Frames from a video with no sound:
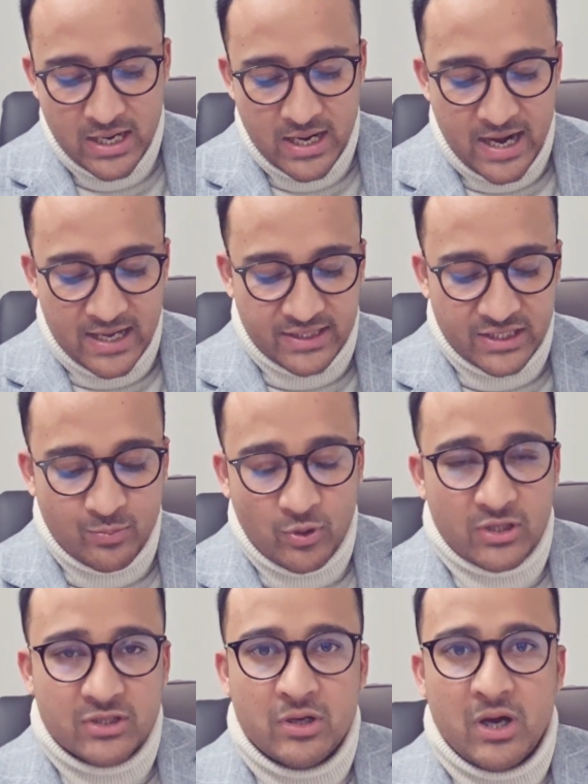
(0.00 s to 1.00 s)
At this
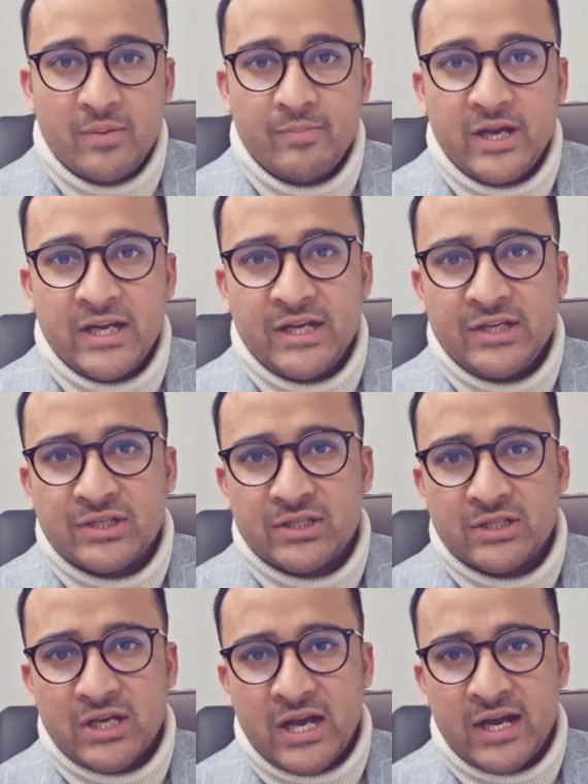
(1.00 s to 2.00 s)
point of time, it
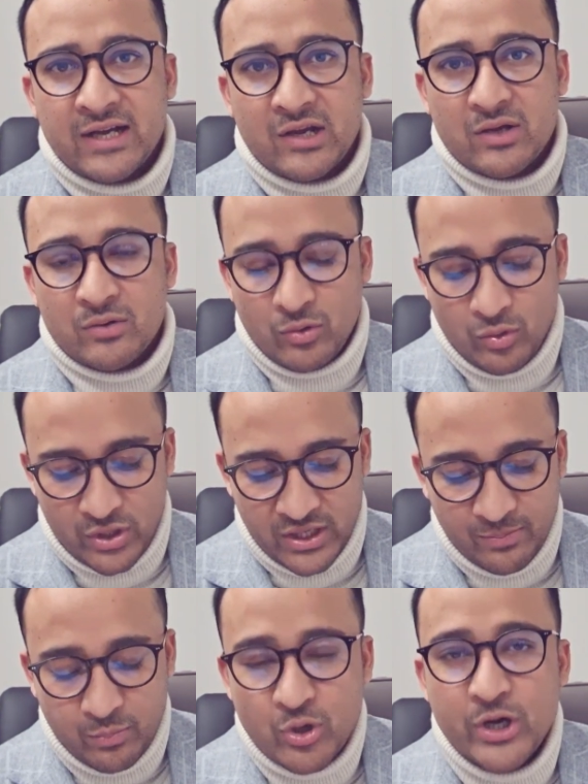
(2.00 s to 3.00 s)
is
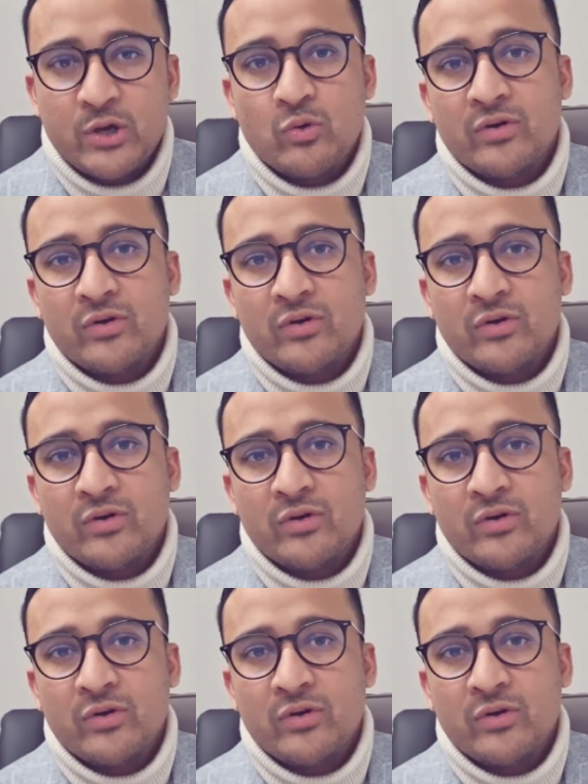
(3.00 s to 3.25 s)
looking pretty good